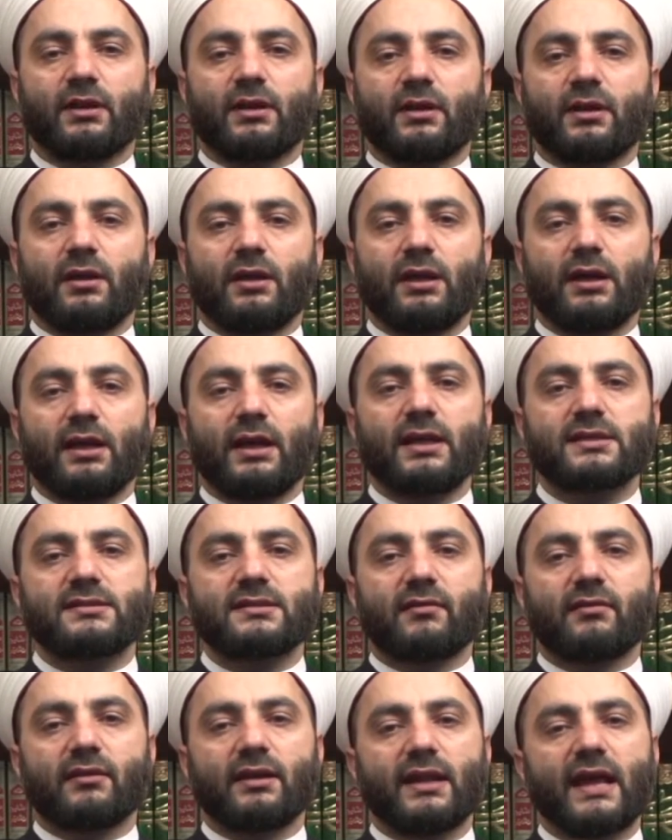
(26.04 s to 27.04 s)
He
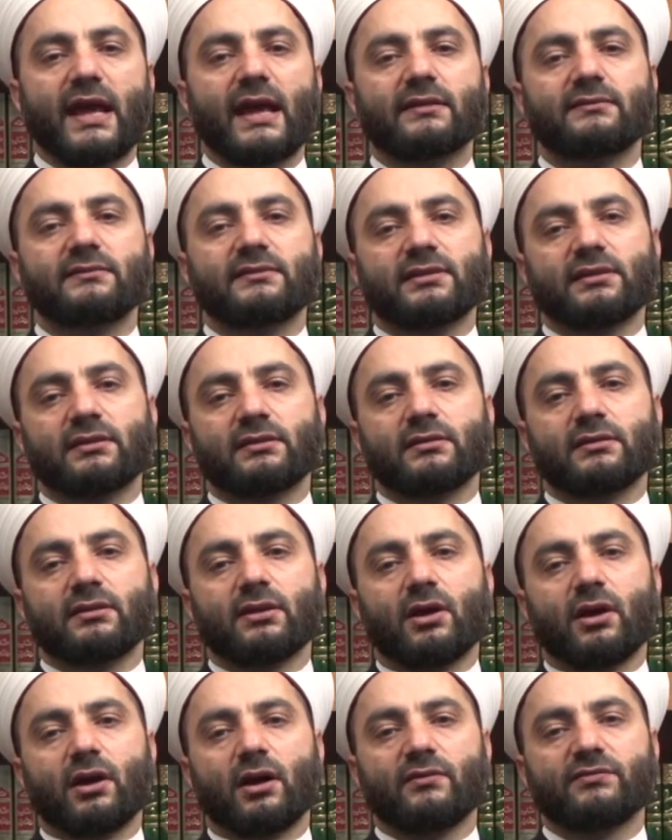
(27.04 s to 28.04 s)
is the lantern
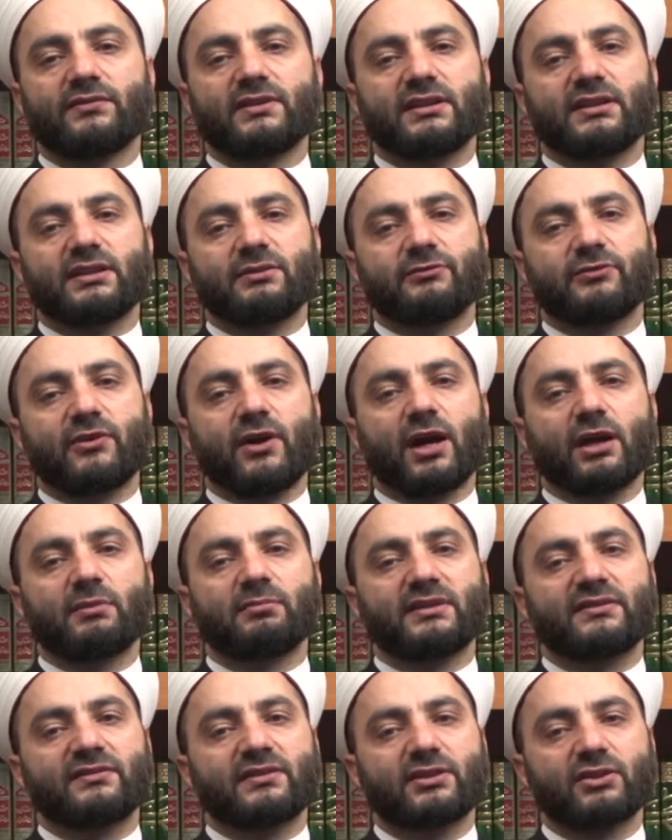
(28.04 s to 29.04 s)
of the divine
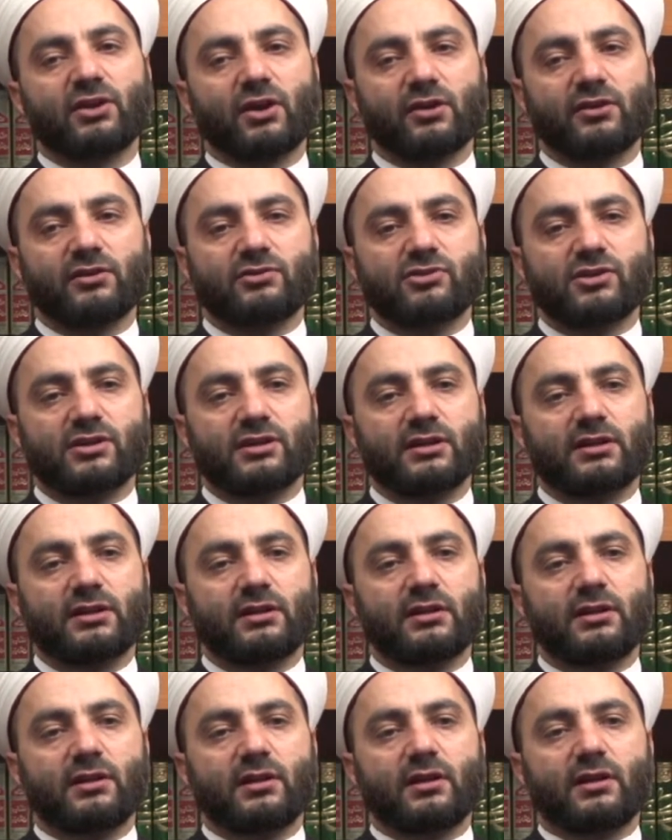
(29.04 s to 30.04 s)
methodology.
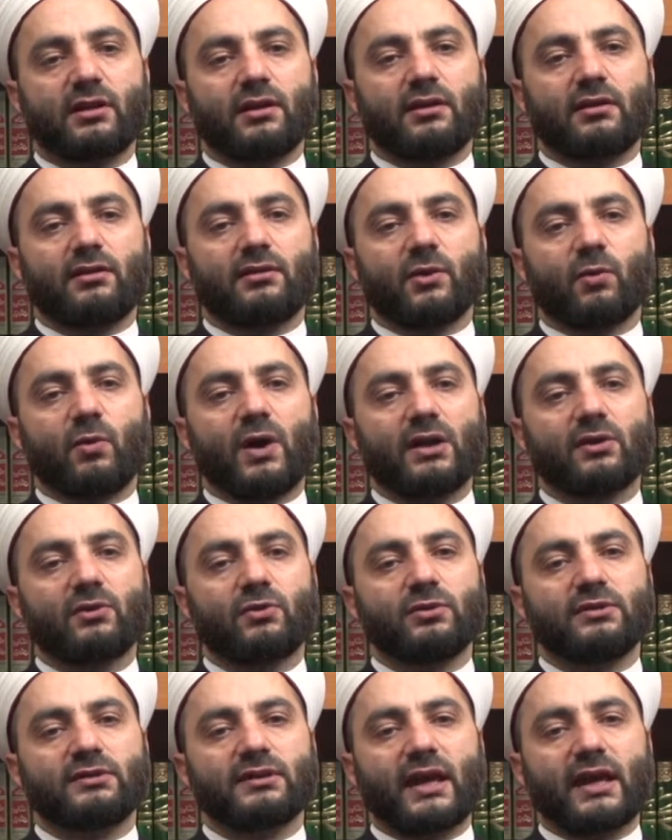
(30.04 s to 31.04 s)
The one
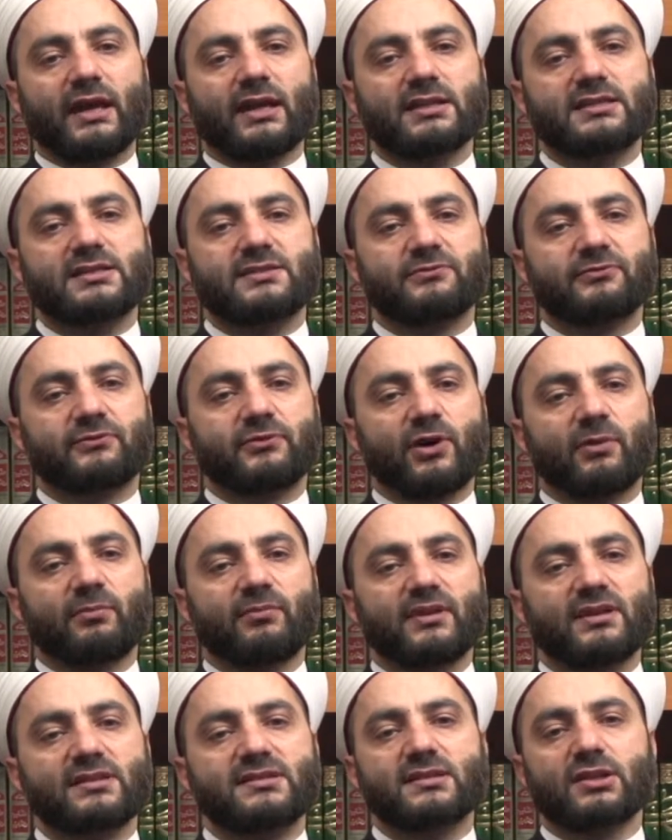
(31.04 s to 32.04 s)
who takes from
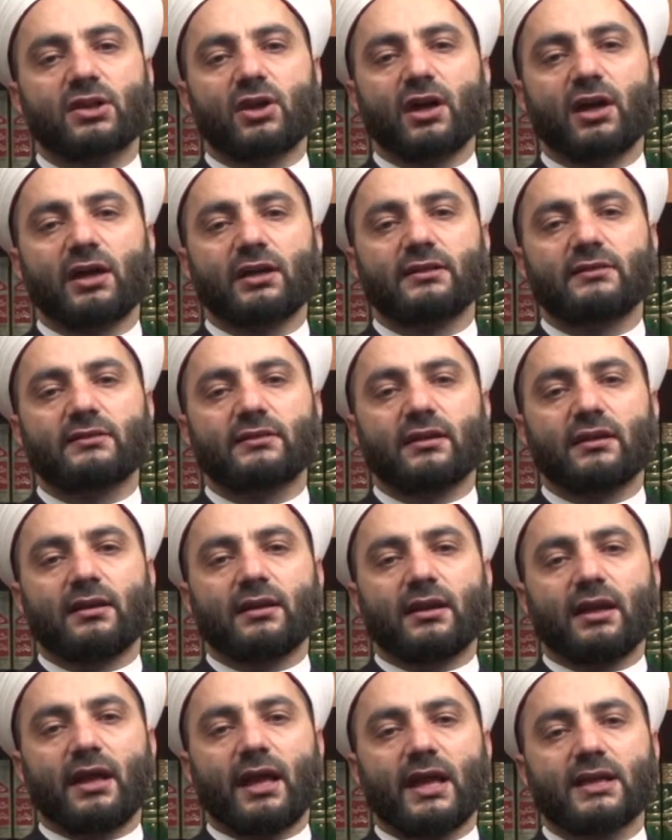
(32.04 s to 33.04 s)
this light
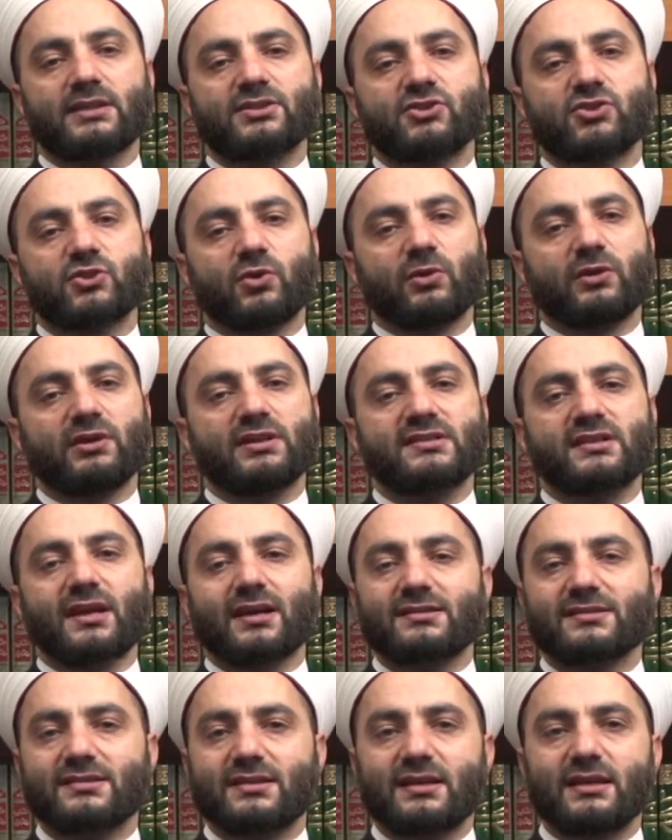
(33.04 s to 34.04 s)
has surely
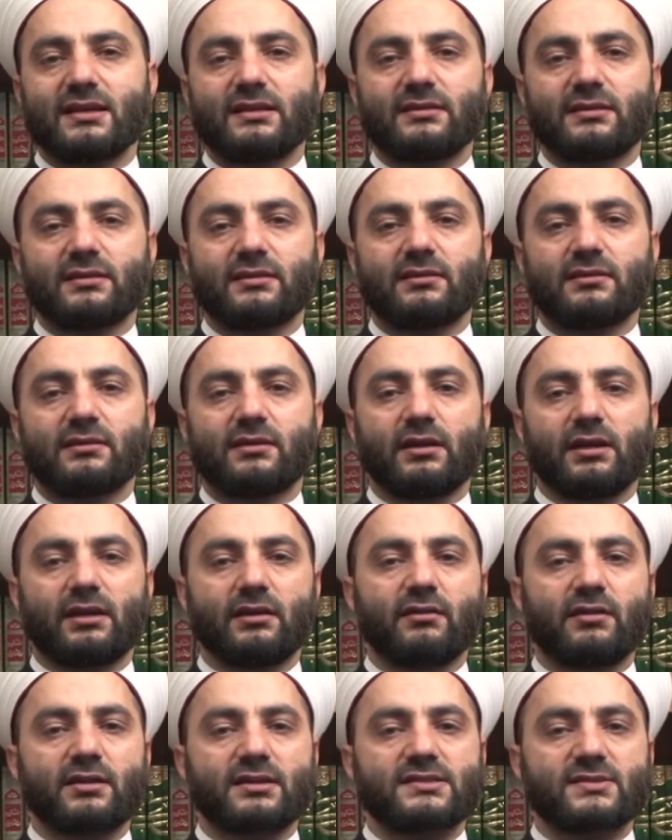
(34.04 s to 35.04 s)
succeeded in
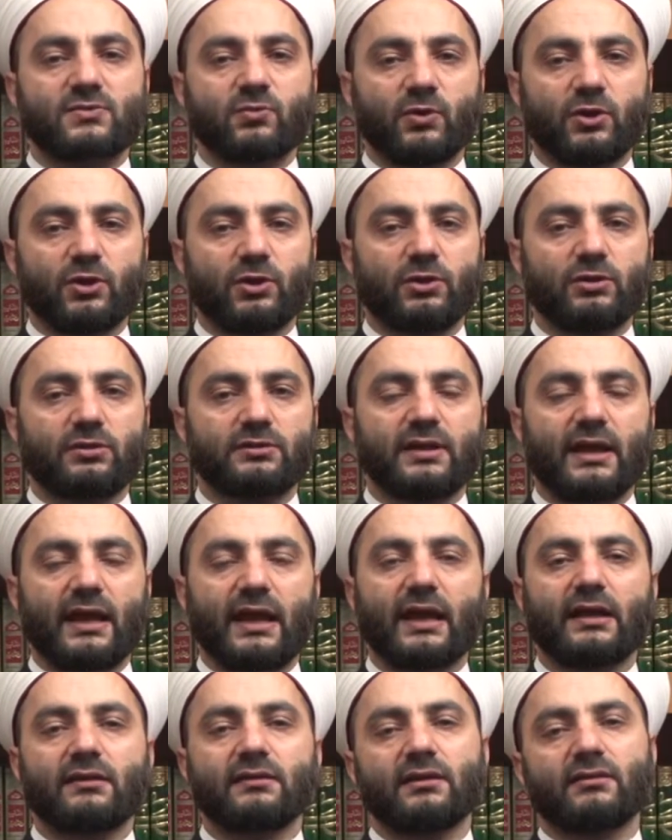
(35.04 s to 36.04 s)
this world
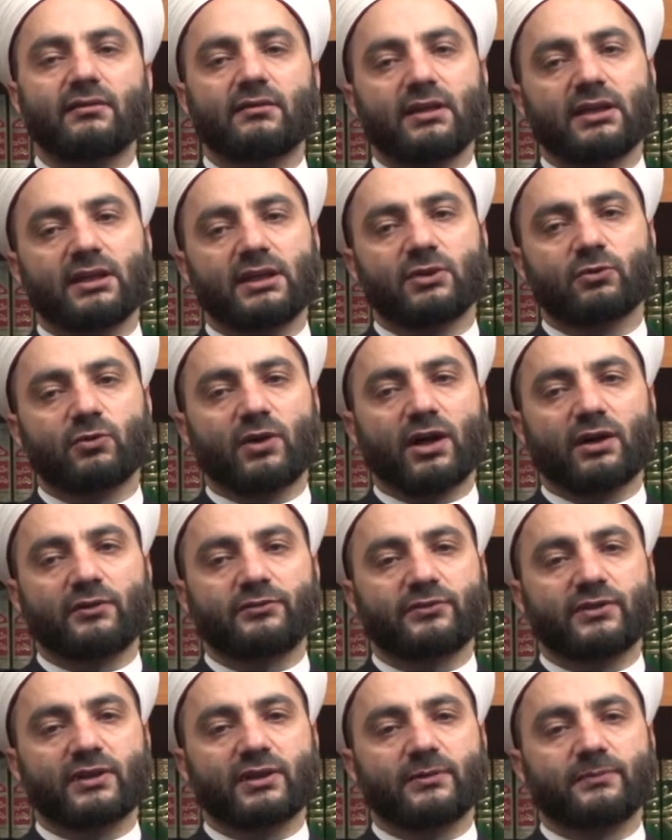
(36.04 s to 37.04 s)
and in the
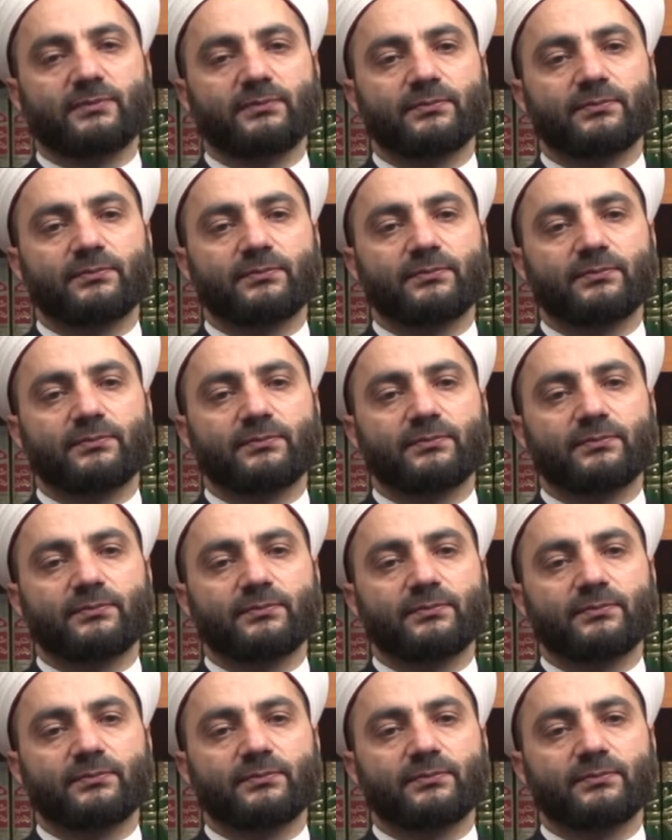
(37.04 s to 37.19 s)
hereafter.